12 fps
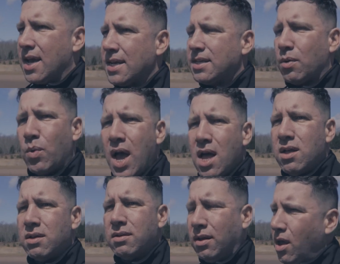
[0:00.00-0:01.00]
I said,
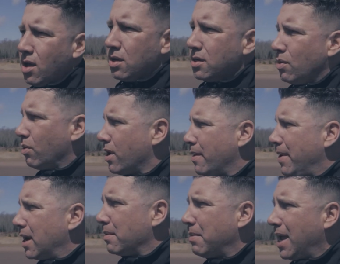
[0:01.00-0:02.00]
Well, don't worry
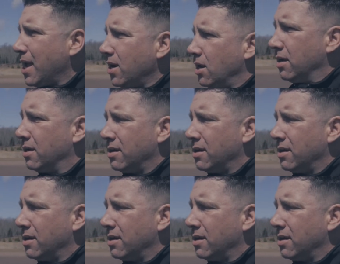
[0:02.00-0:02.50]
about it, man.